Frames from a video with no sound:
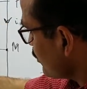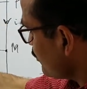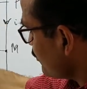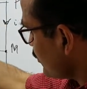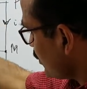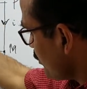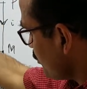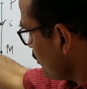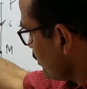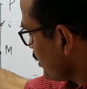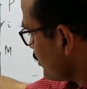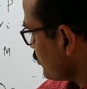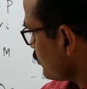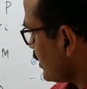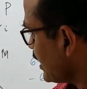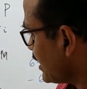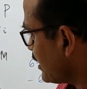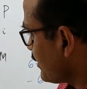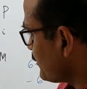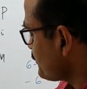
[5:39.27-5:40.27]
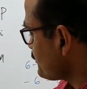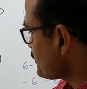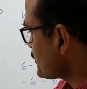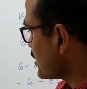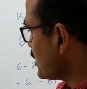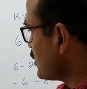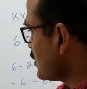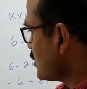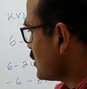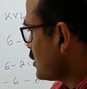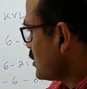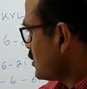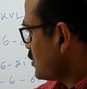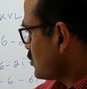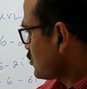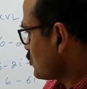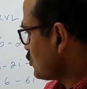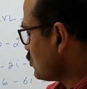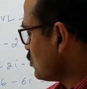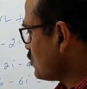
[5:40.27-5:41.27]
from B to N,
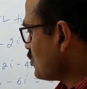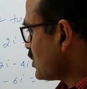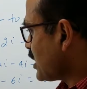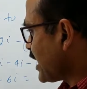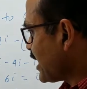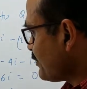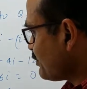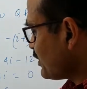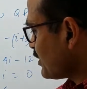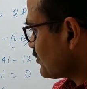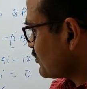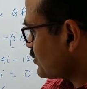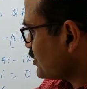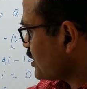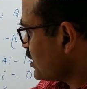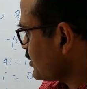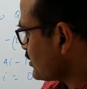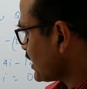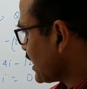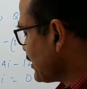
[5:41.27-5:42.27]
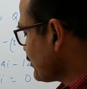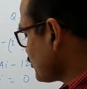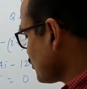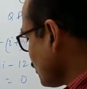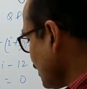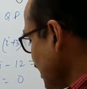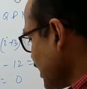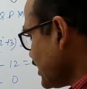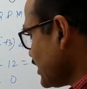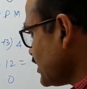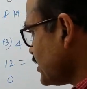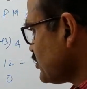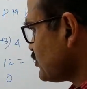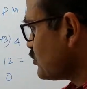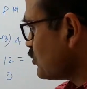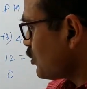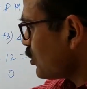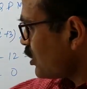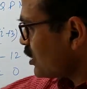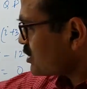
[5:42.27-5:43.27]
so I plus 3 times 1 is
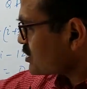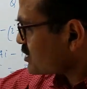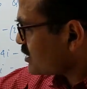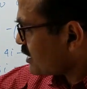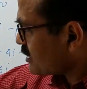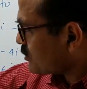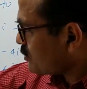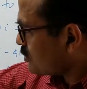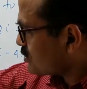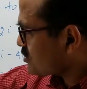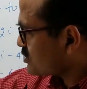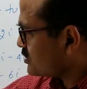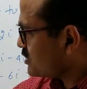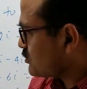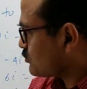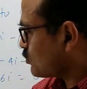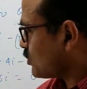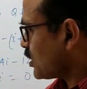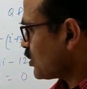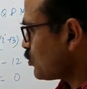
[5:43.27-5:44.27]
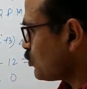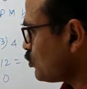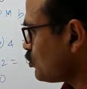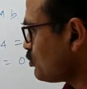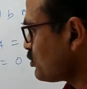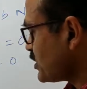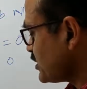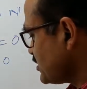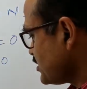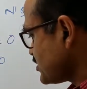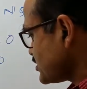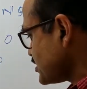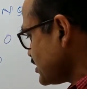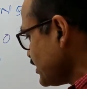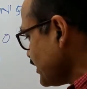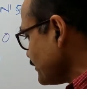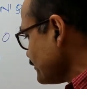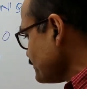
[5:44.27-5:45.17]
lost across this 1 ohm resistor.